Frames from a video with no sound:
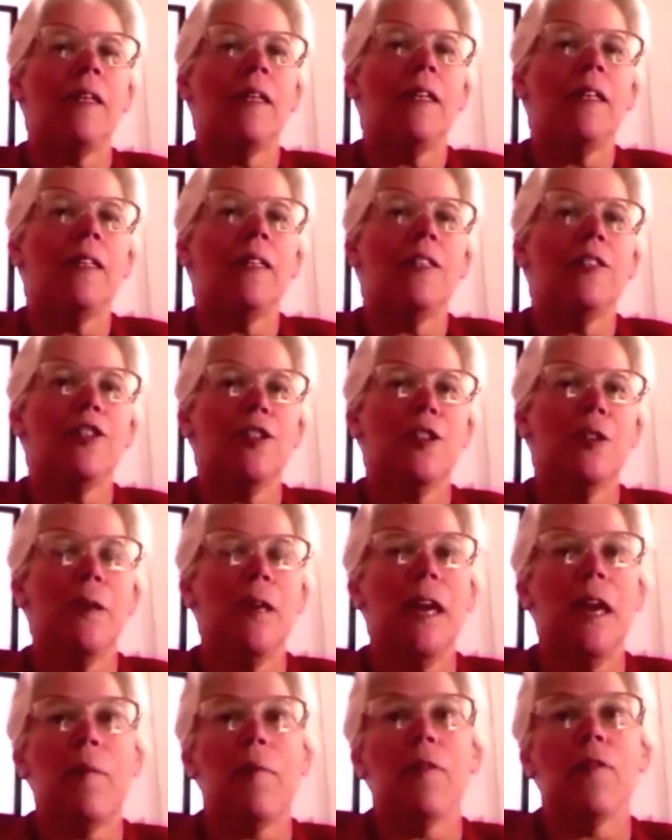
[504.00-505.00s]
to be
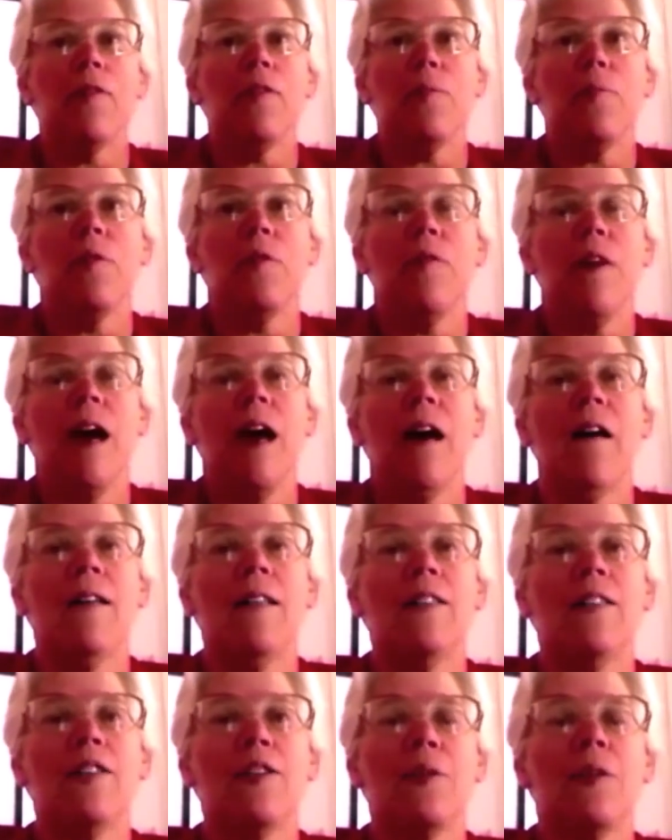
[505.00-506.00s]
able to move out
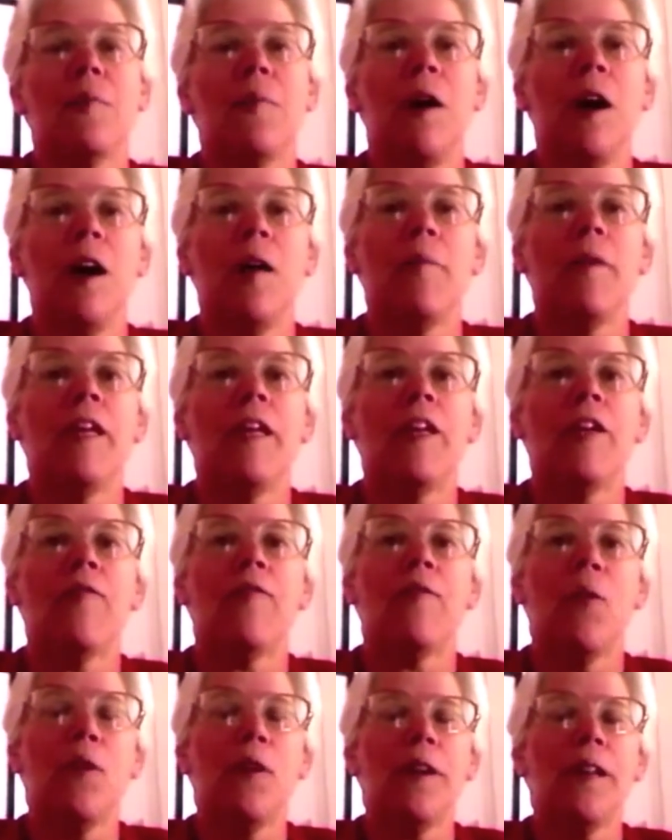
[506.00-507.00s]
into an apartment and
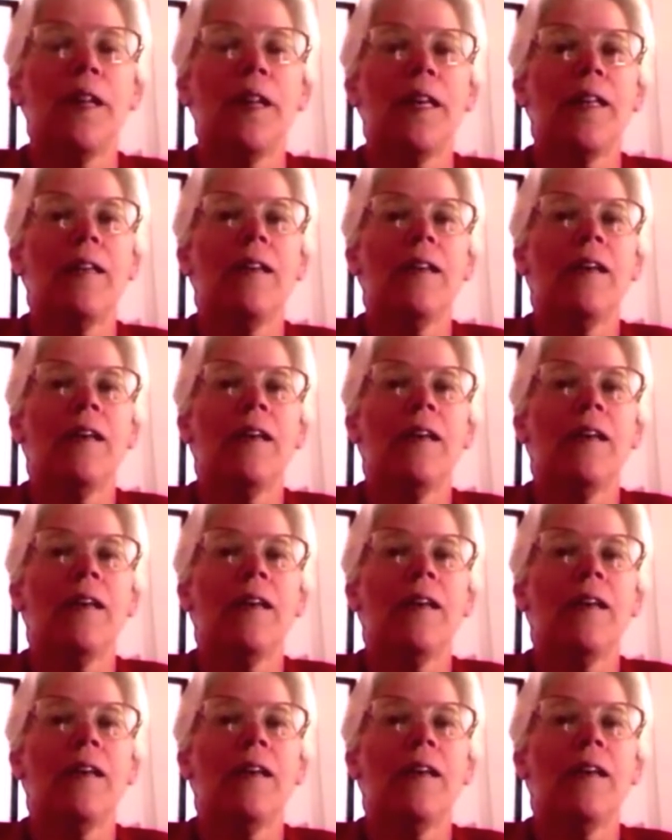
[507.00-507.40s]
afford it.